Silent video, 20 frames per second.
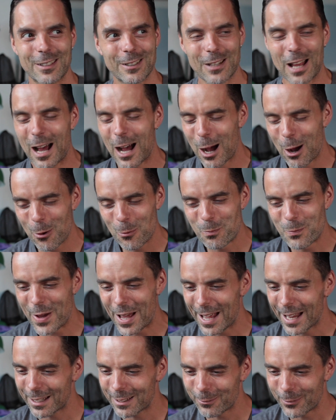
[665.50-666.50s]
how
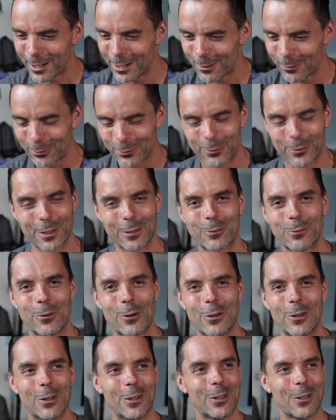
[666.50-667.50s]
bad were those things
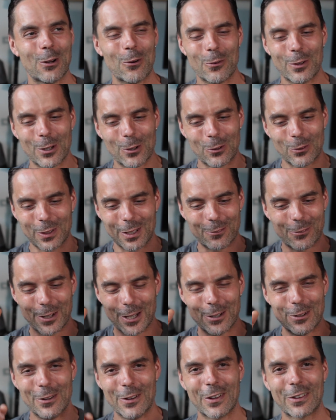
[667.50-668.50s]
for you, you know, with all that
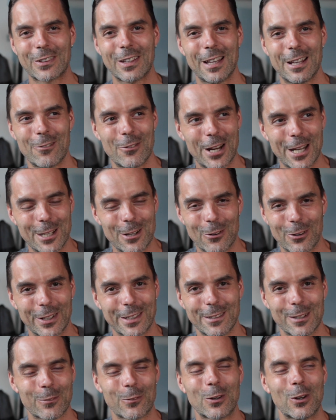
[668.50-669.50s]

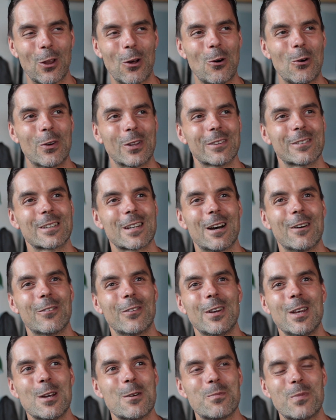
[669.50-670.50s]
radioactive glow and stuff.
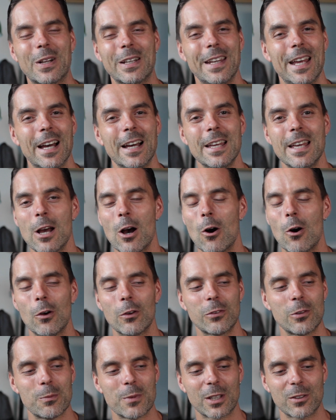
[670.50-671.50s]
But yeah,
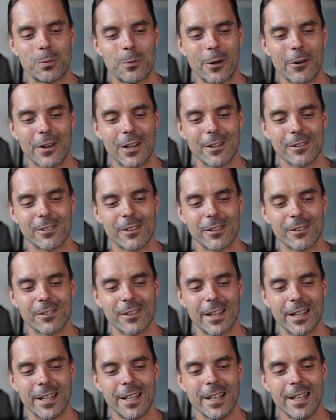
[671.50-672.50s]
awesome experiences.
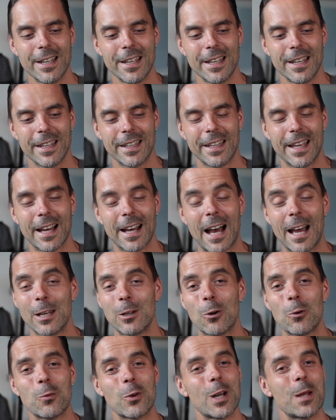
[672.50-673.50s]
And yeah, I
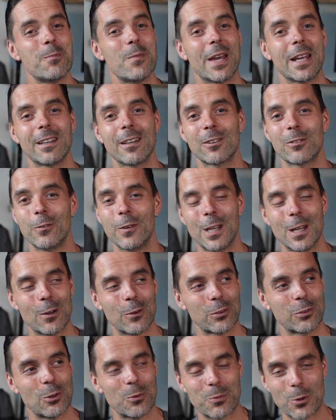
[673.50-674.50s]
don't want to make this
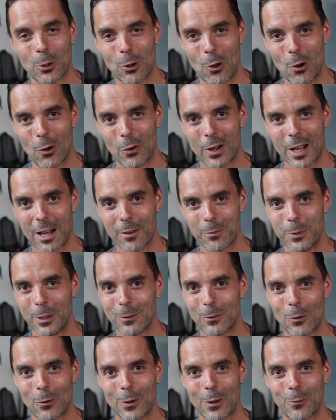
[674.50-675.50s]
video super long. I've been
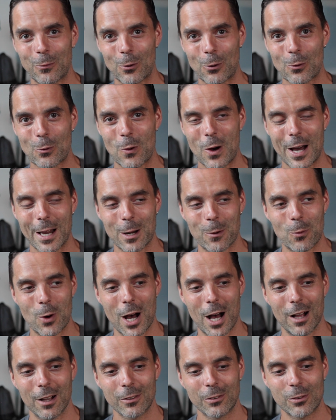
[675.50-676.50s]
talking for quite a
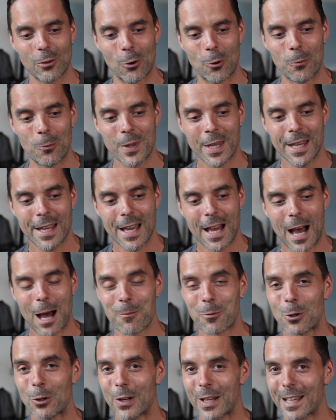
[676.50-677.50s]
while, so
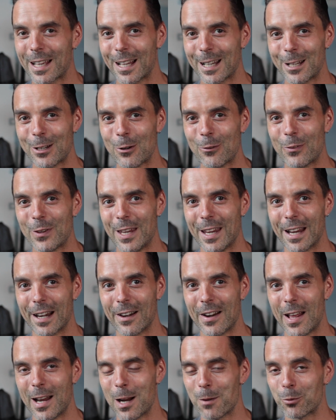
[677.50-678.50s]
I'm going to cut it off
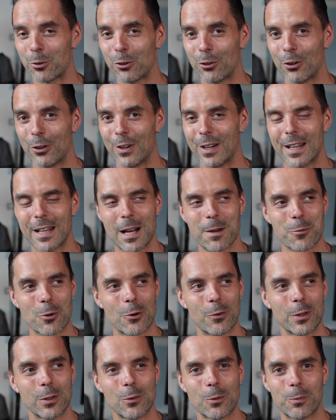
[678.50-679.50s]
here, and I'm sure that I'm
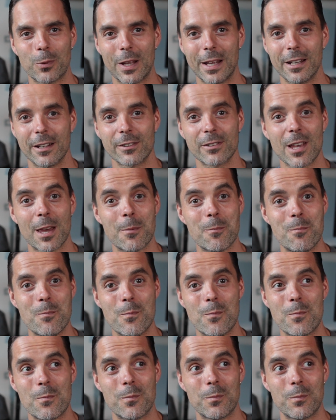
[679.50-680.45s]
going to play this game